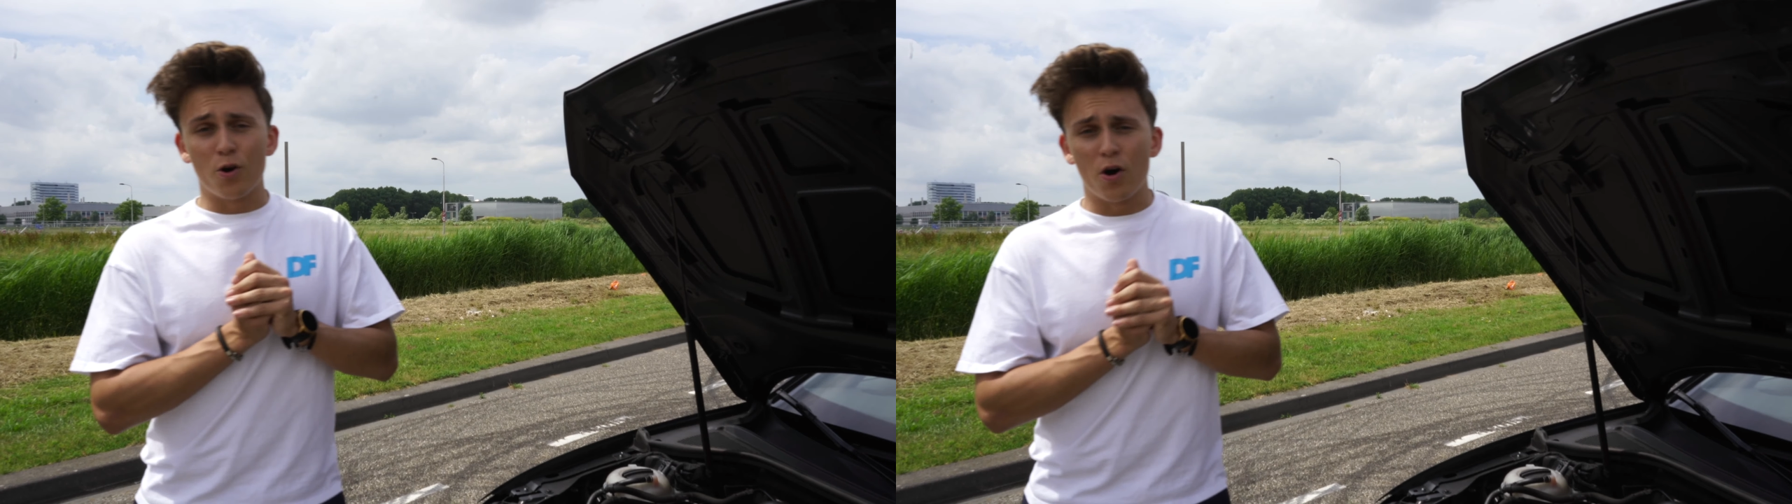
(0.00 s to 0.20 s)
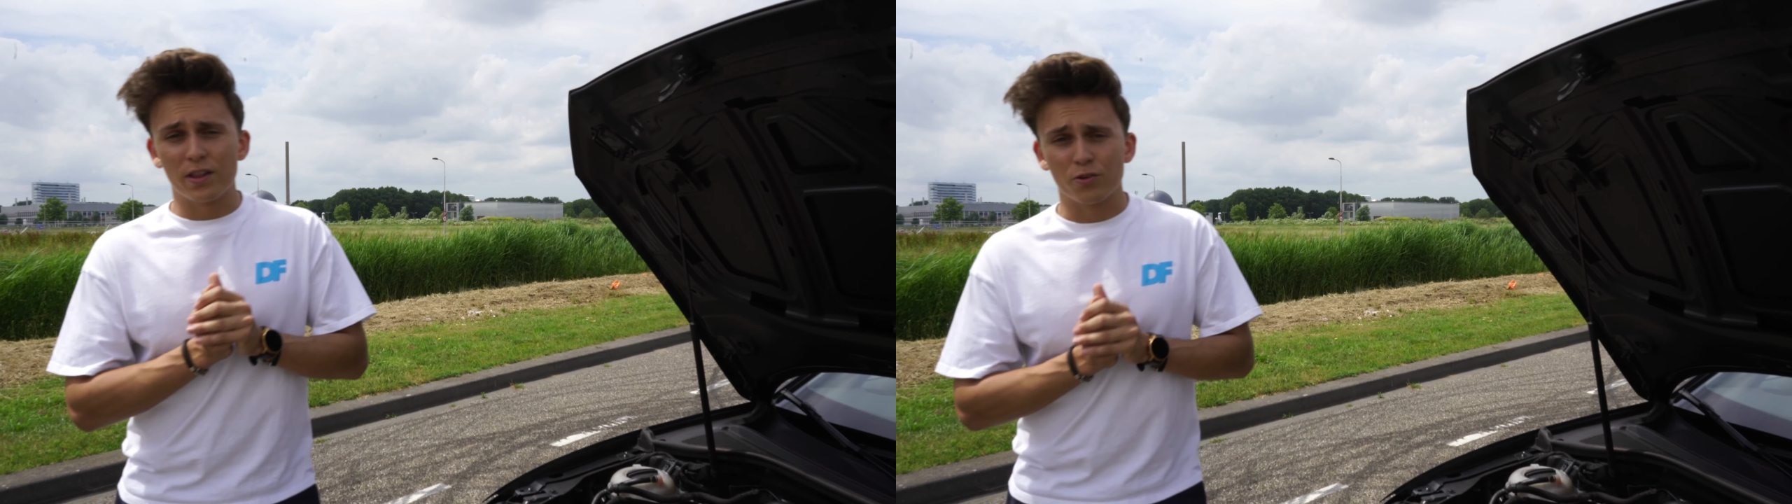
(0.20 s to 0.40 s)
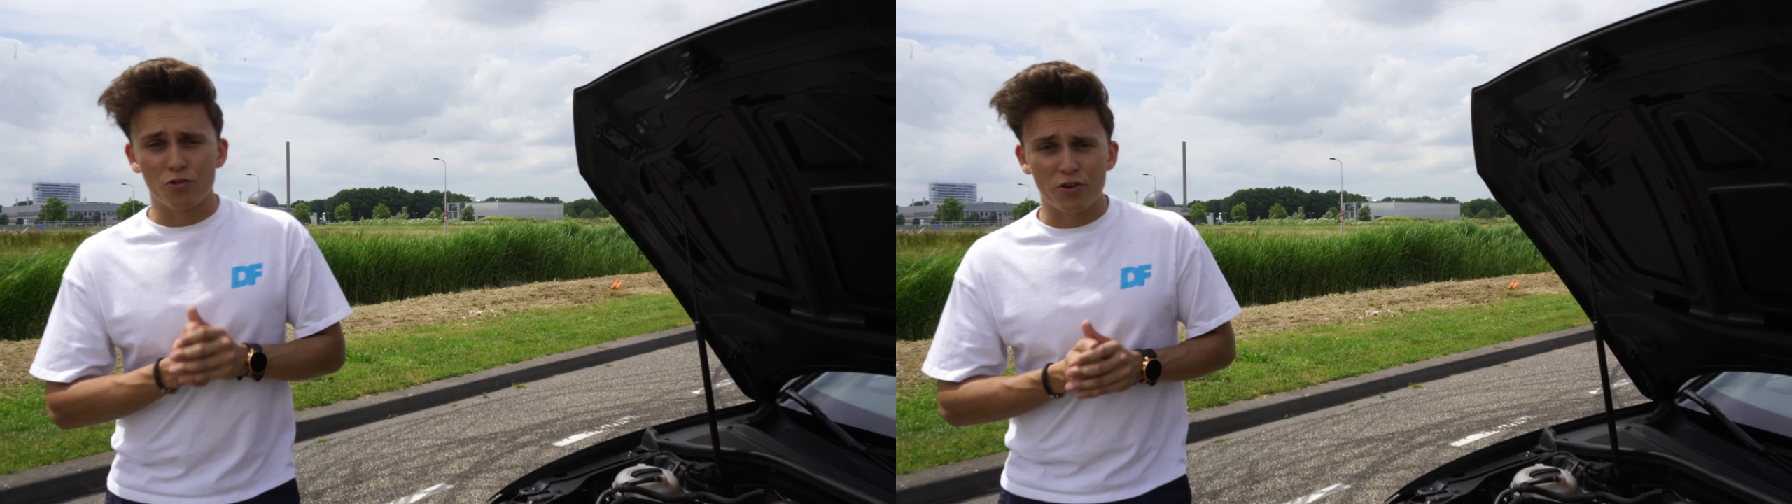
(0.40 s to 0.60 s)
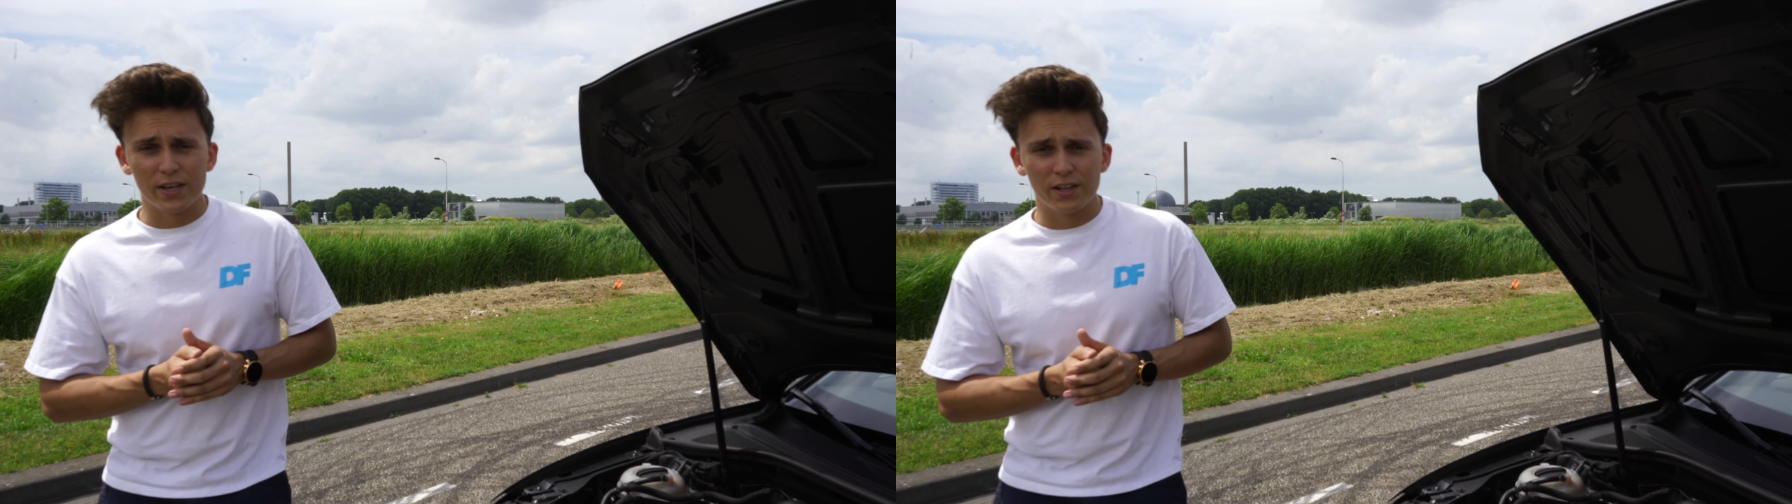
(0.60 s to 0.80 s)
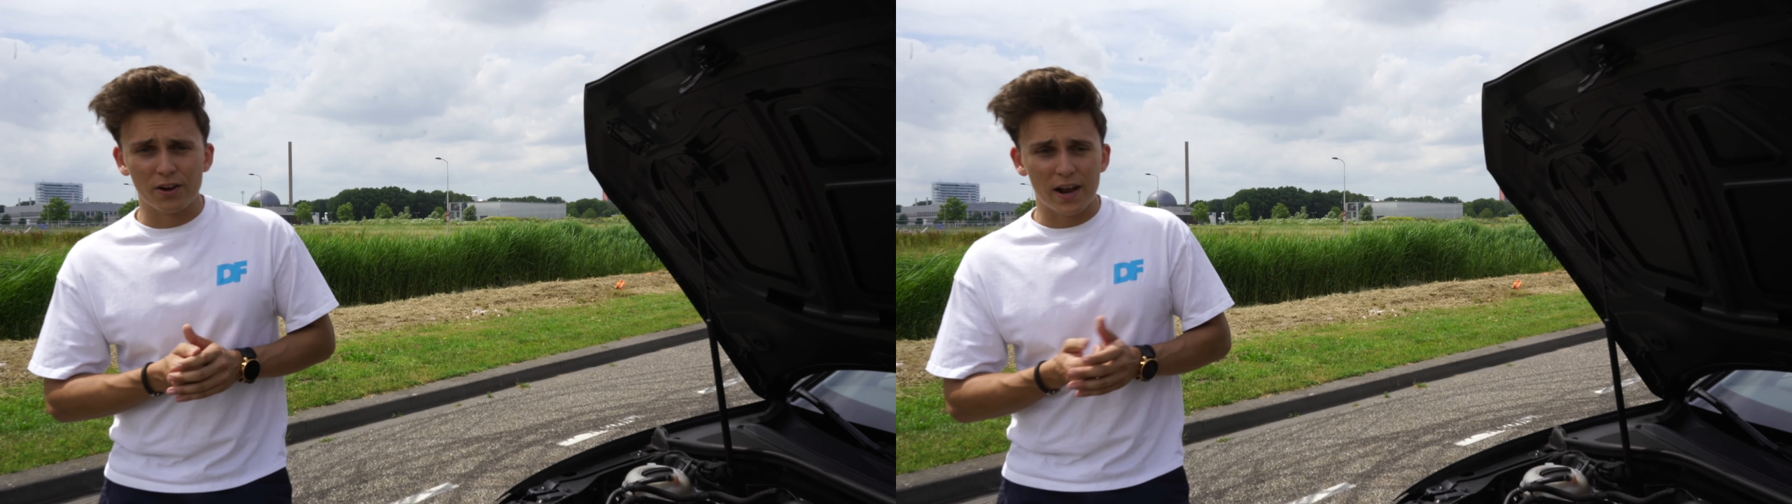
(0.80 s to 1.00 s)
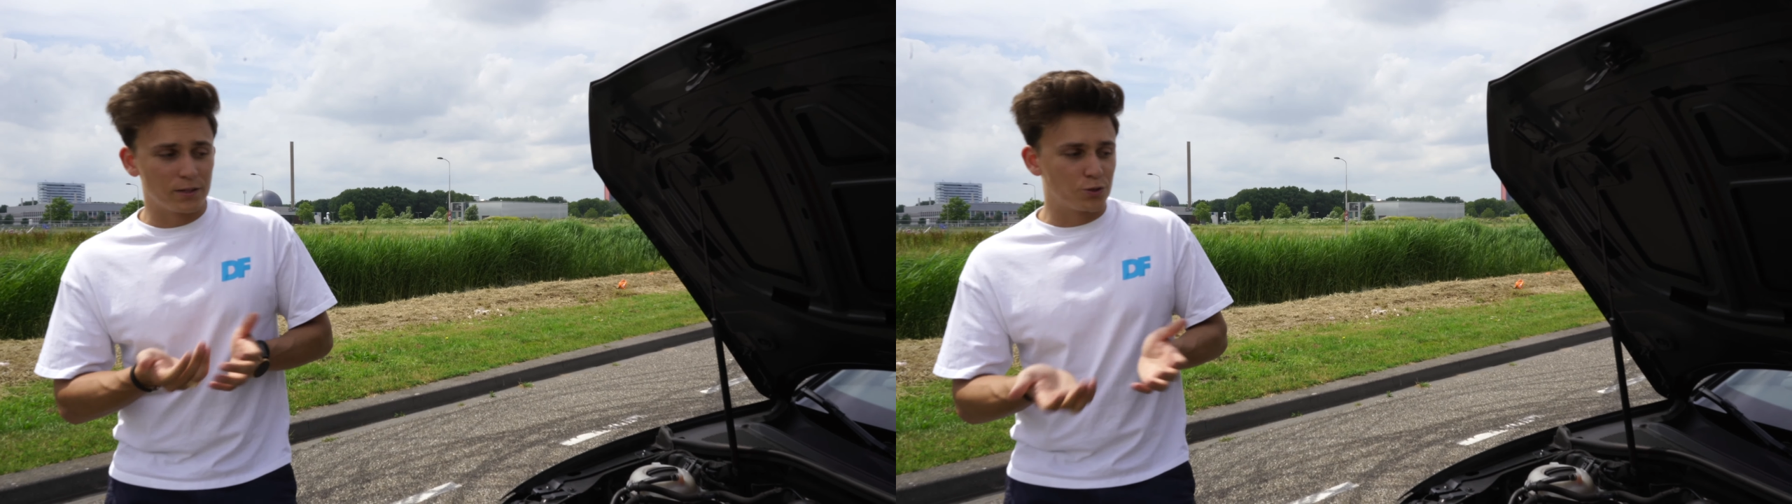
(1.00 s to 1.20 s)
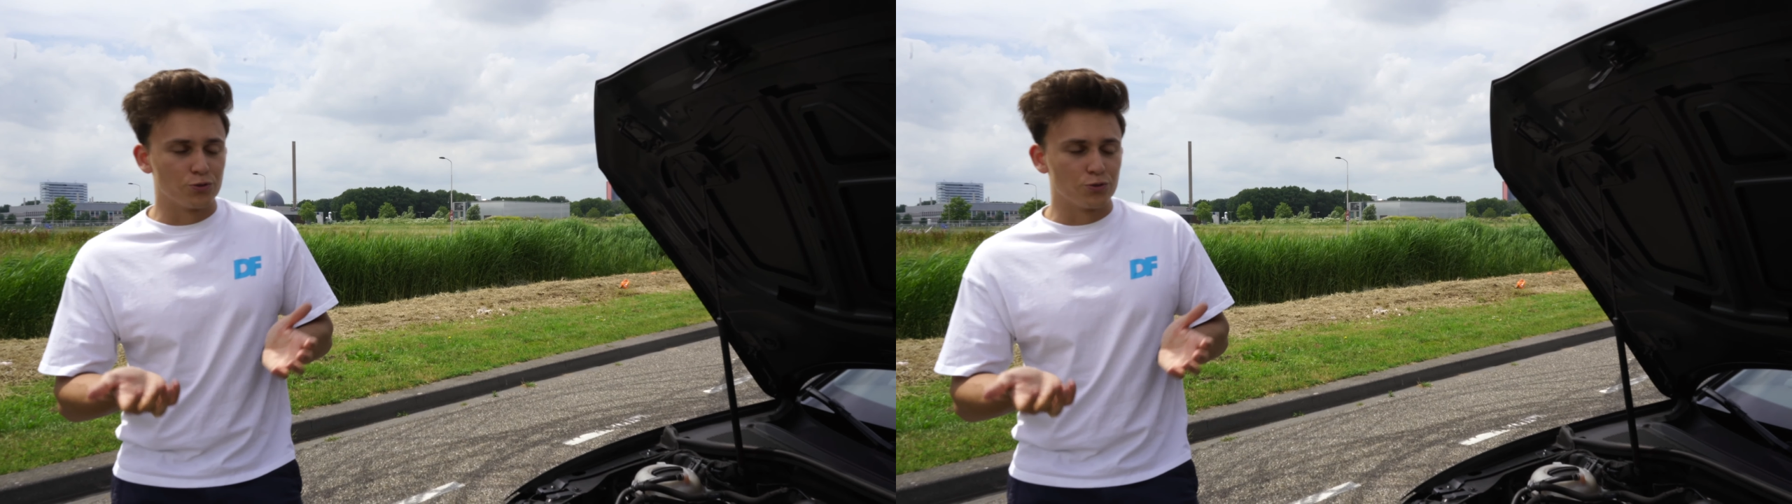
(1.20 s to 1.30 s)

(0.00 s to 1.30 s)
had already done like